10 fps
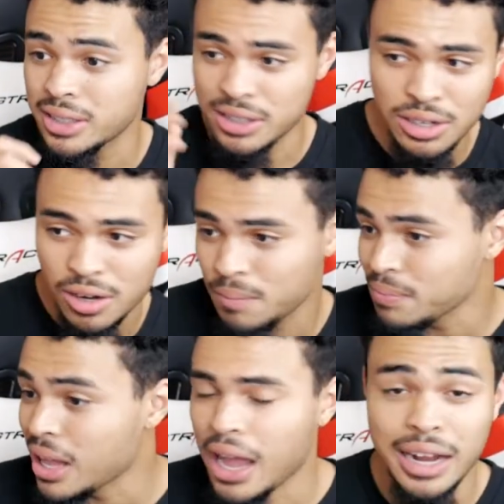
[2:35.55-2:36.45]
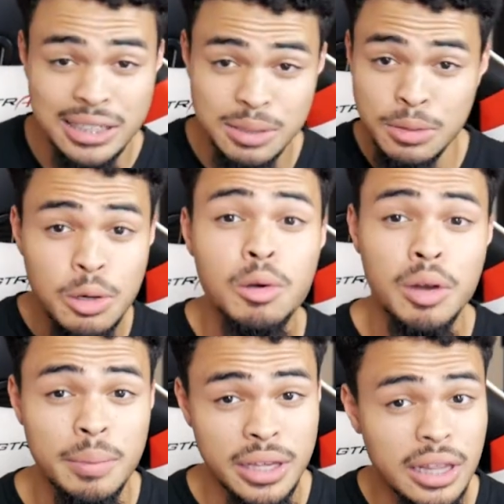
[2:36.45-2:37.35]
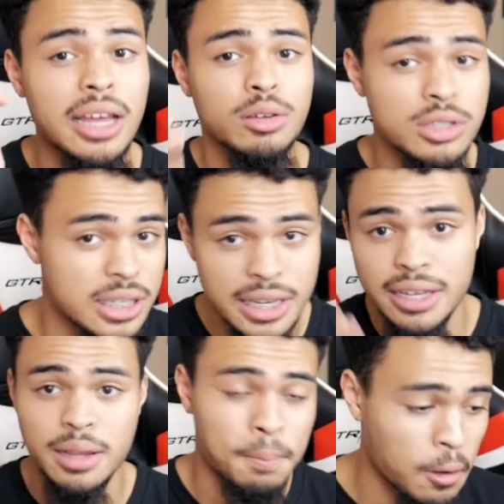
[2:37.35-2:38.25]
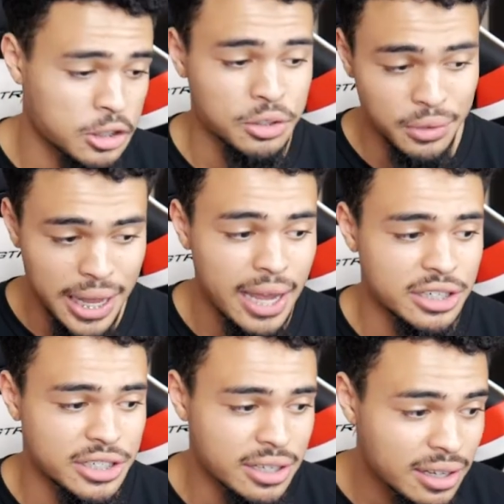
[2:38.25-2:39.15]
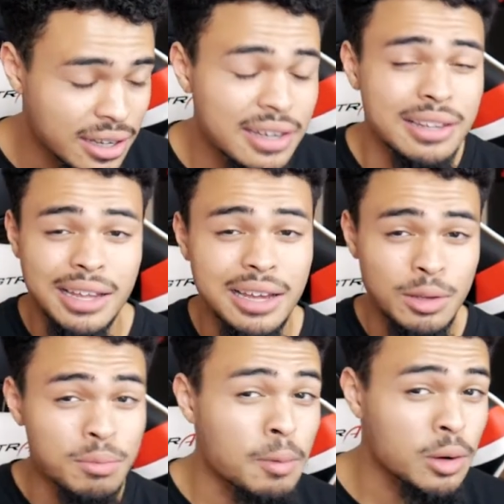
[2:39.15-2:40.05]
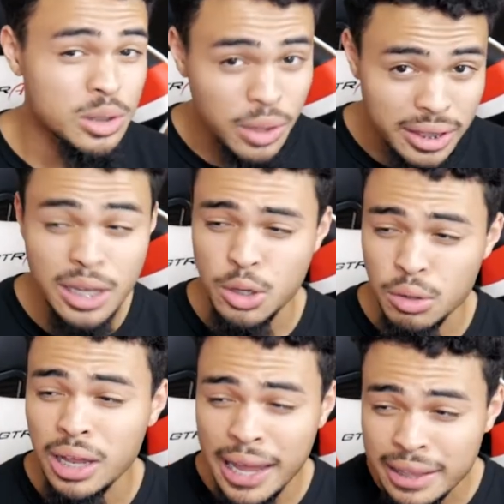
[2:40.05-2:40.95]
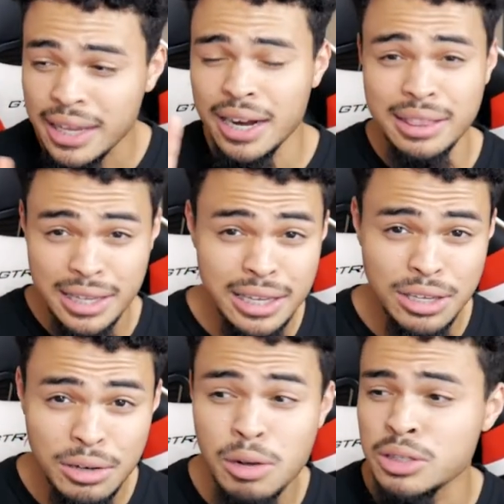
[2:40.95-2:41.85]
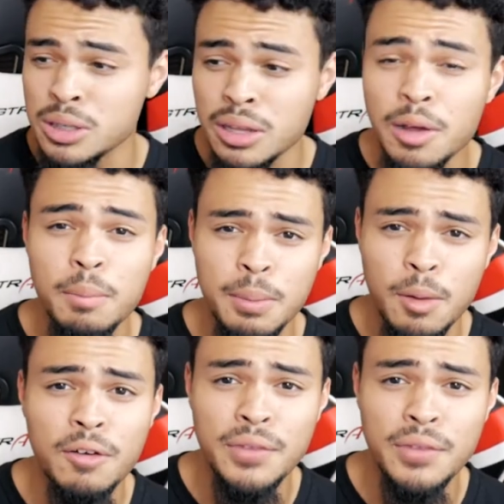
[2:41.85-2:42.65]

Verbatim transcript: You know, I got some new equipment that you'll see in the partial reaction that you boys, I think you'll like, that I think, you know, it's a little bit more